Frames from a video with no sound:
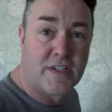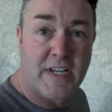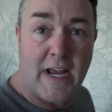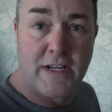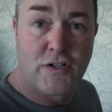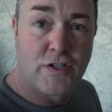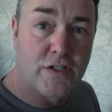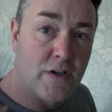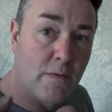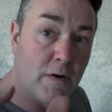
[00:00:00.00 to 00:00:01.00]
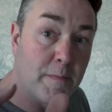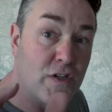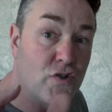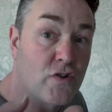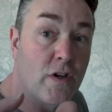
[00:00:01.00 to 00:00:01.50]
as 10 inches, so I'm going to
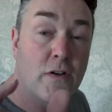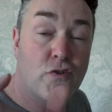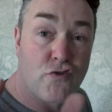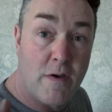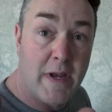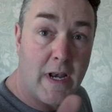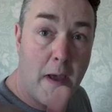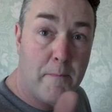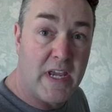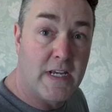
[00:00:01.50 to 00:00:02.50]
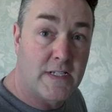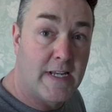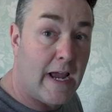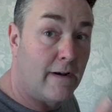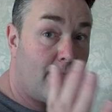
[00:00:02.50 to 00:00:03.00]
be trimming a piece
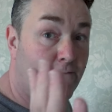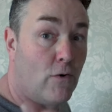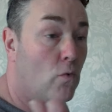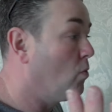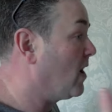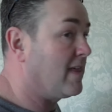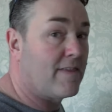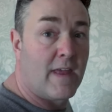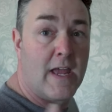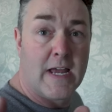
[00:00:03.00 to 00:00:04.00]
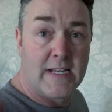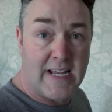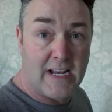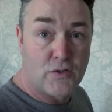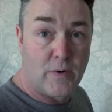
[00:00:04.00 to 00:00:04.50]
down, a full width,
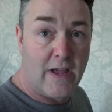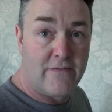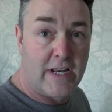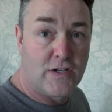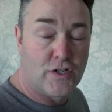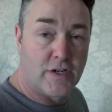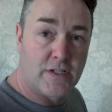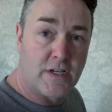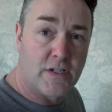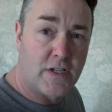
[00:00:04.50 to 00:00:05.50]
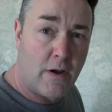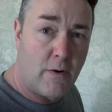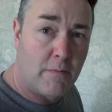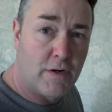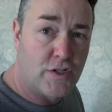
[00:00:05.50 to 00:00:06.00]
down to 11 inches.
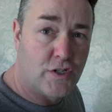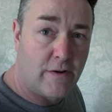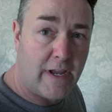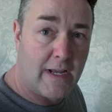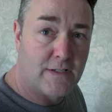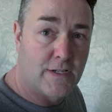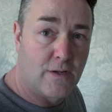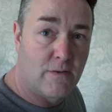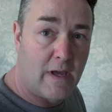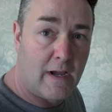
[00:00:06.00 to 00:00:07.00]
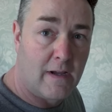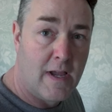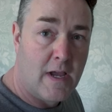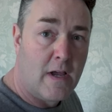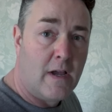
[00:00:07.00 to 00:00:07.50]
So I'm going to show you how to do that.
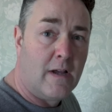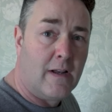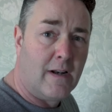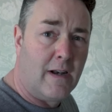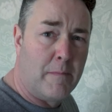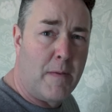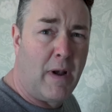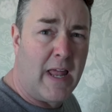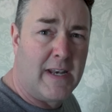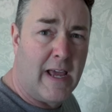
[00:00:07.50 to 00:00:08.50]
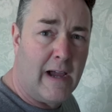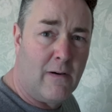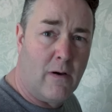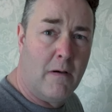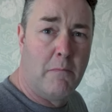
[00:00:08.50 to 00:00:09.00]
Let me blend
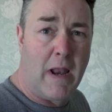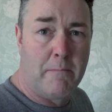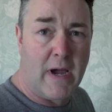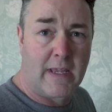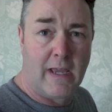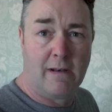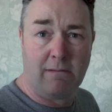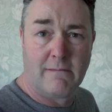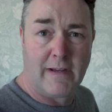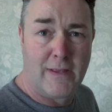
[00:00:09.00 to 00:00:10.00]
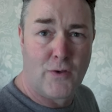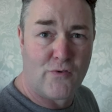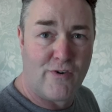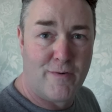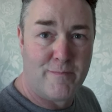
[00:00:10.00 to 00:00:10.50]
out and blend back in the
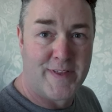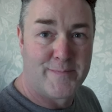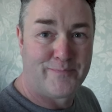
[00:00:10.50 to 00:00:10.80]
other room.